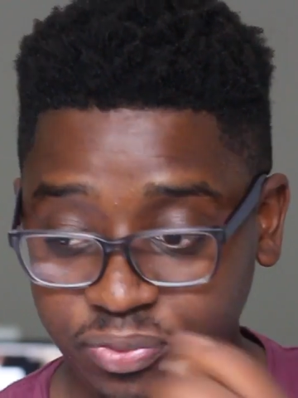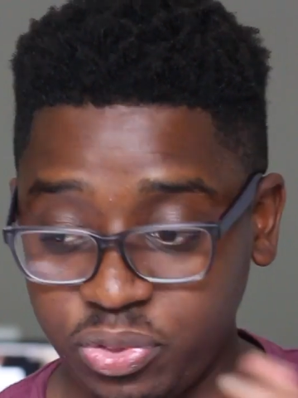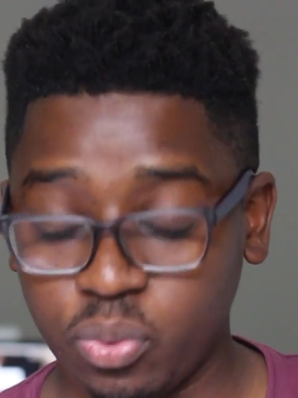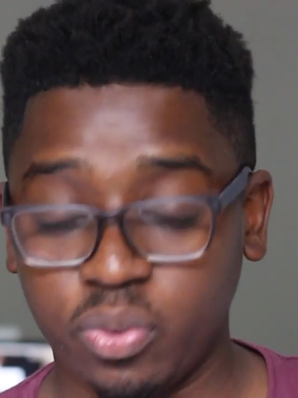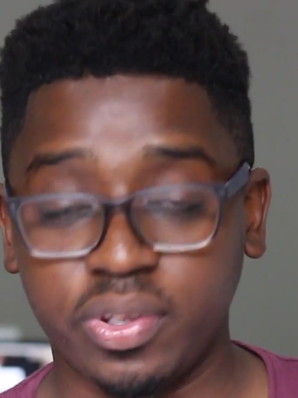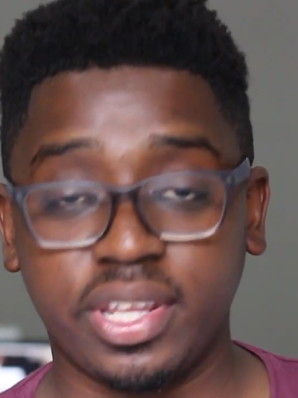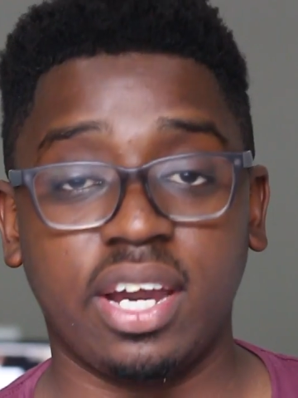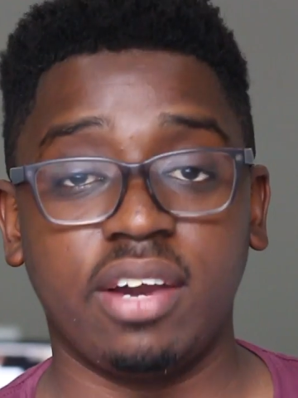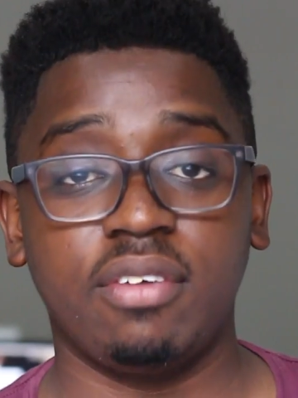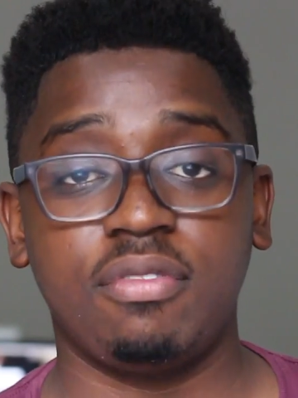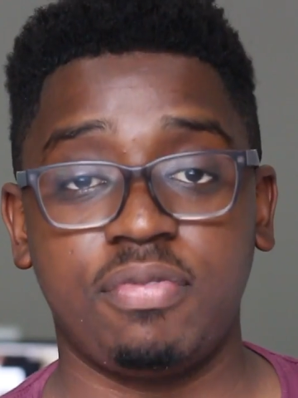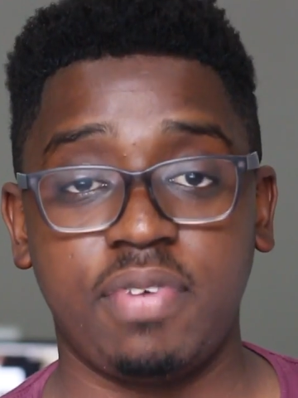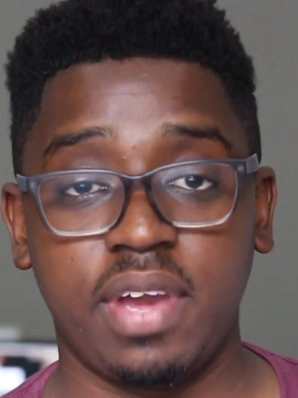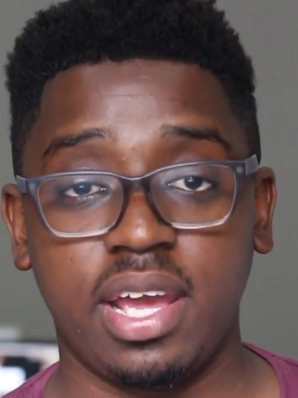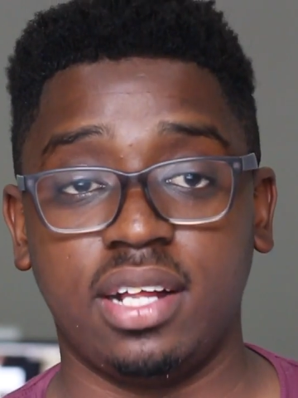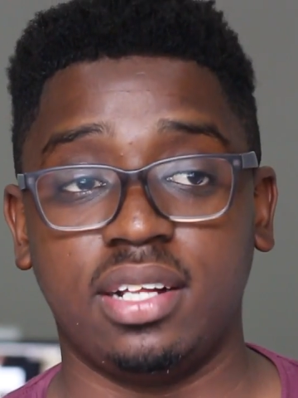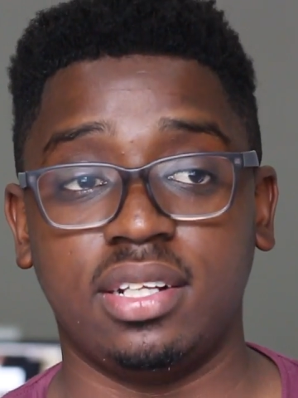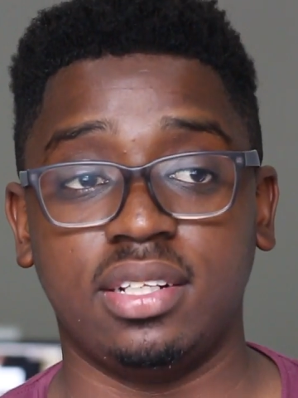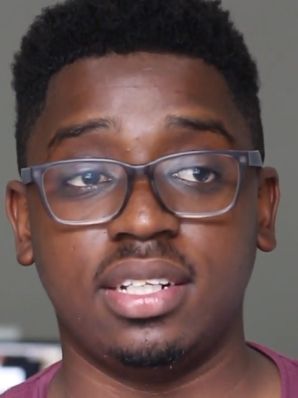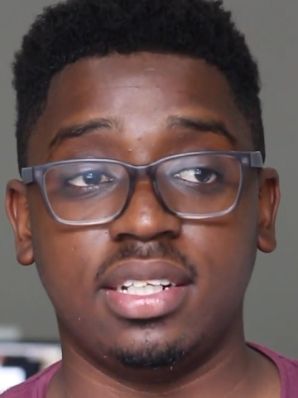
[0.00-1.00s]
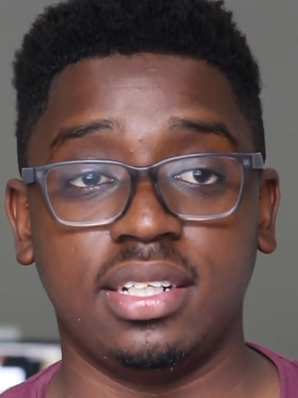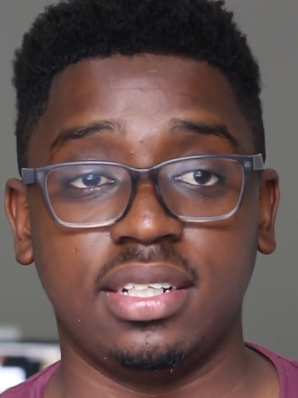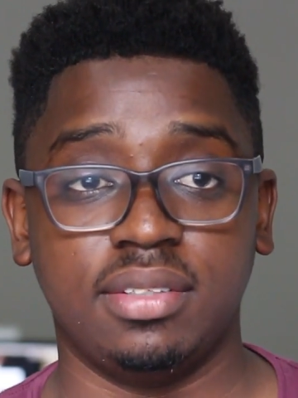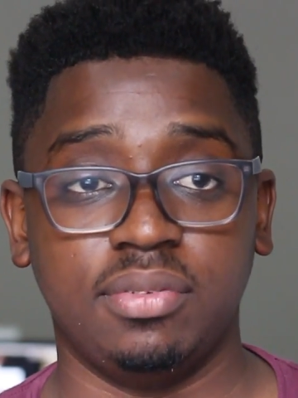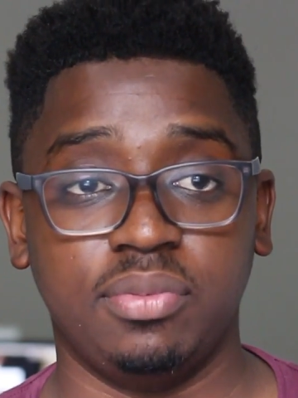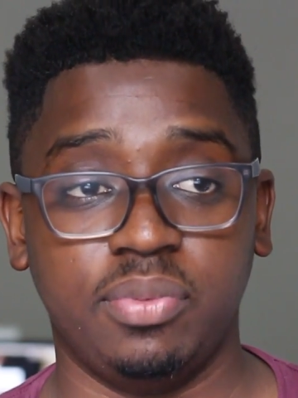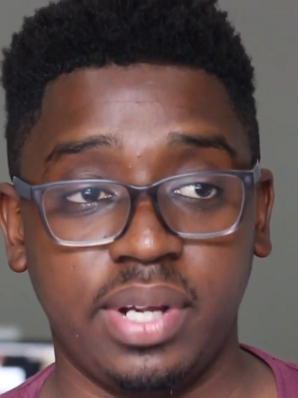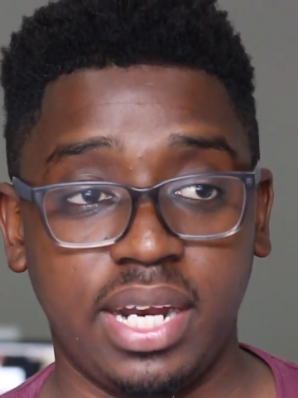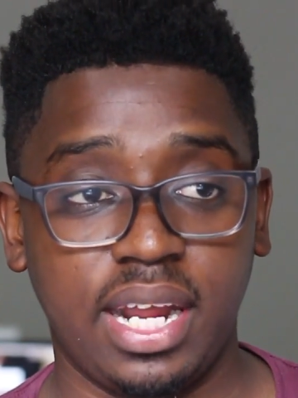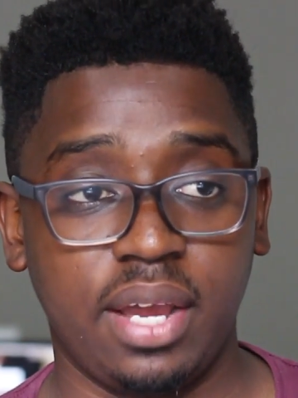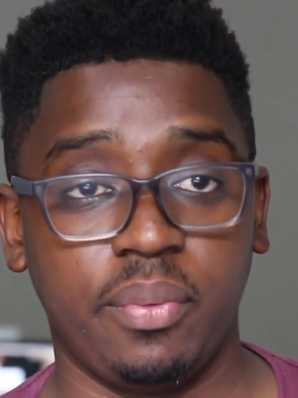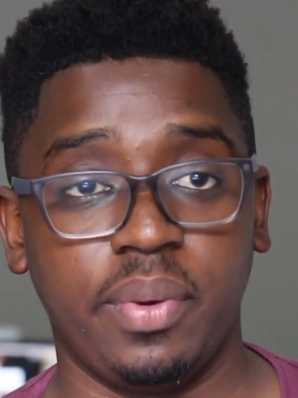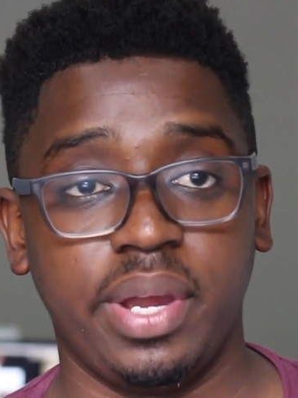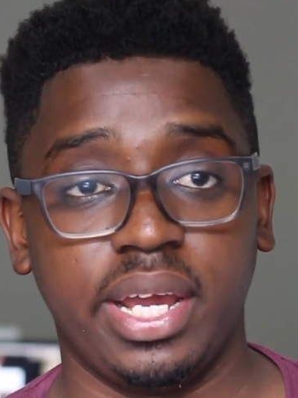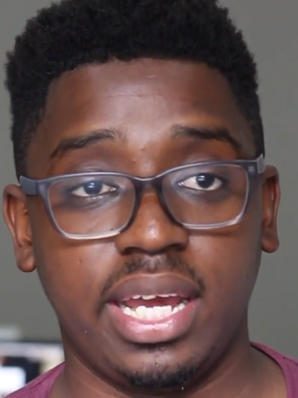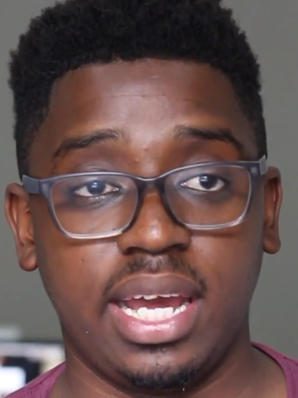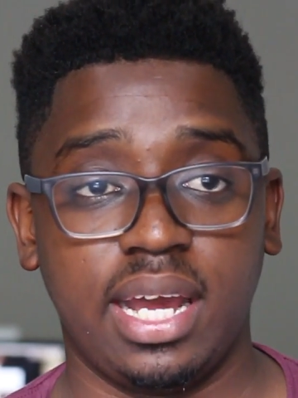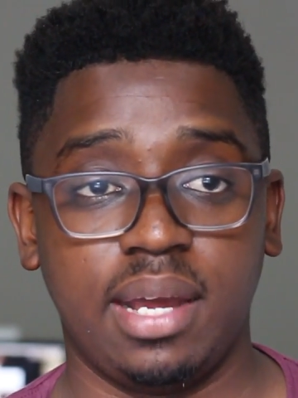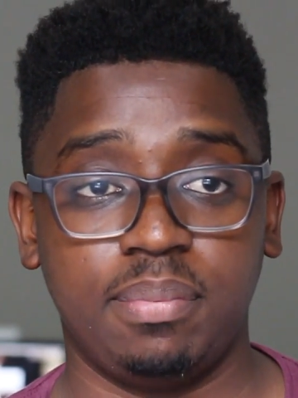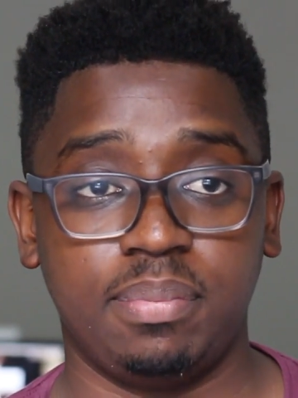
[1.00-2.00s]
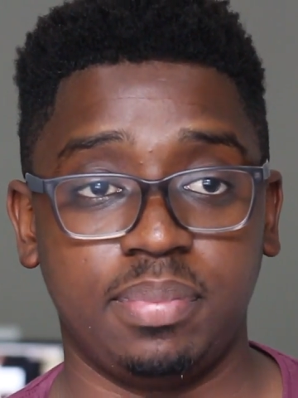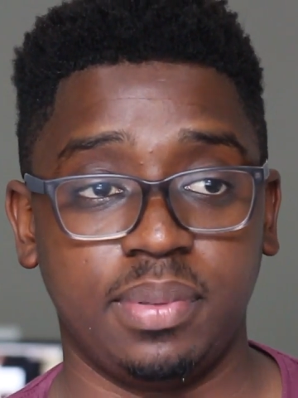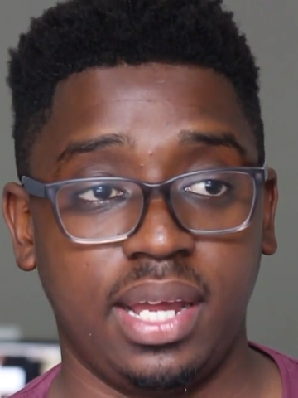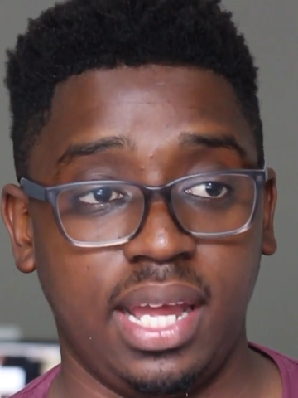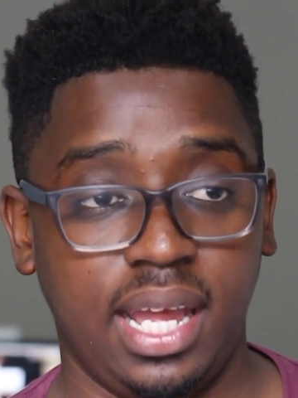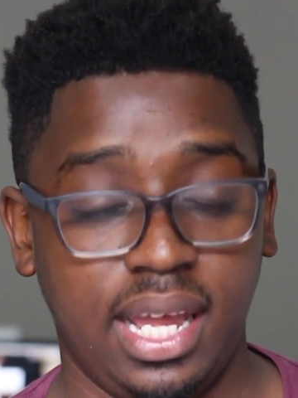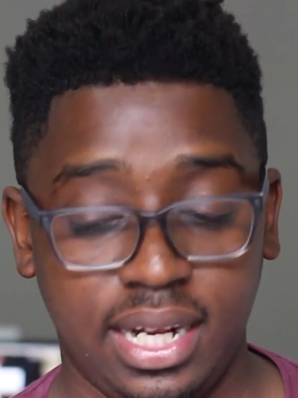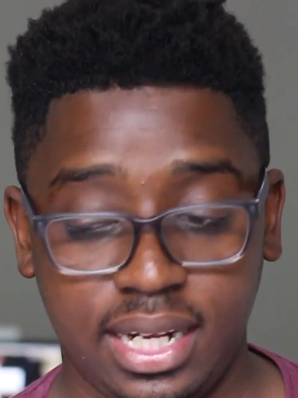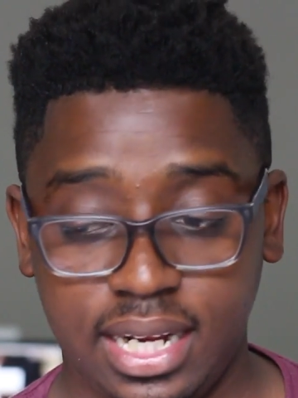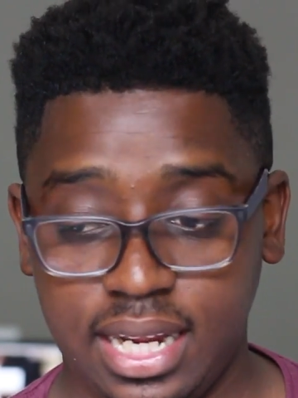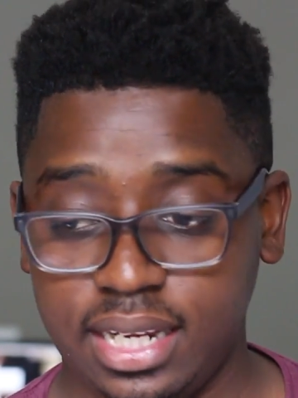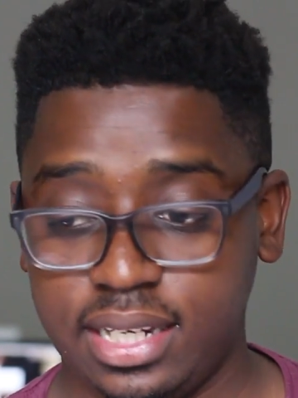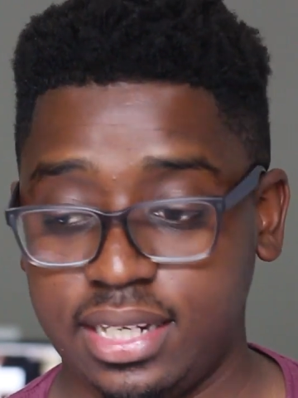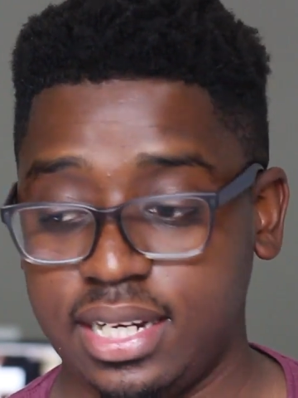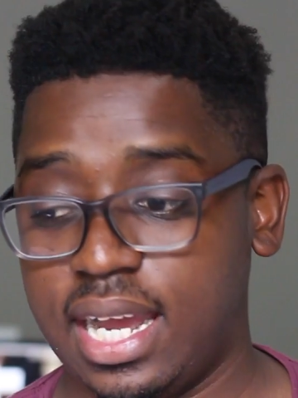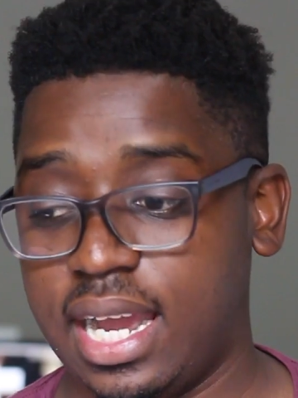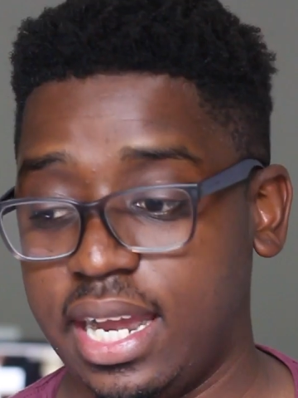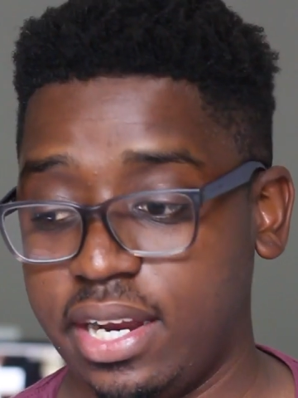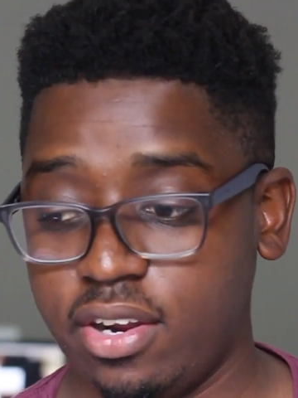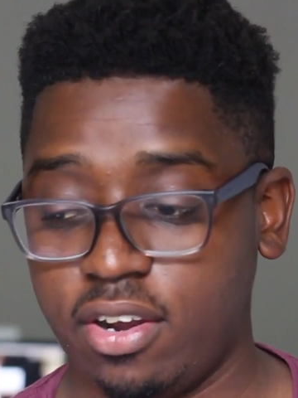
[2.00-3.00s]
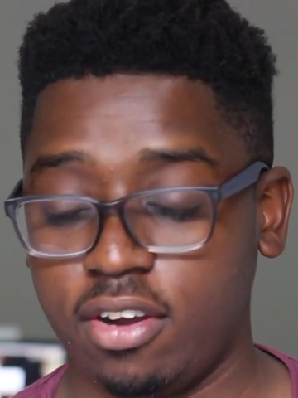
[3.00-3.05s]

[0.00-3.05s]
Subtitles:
Without fail, when I wake up at like 9,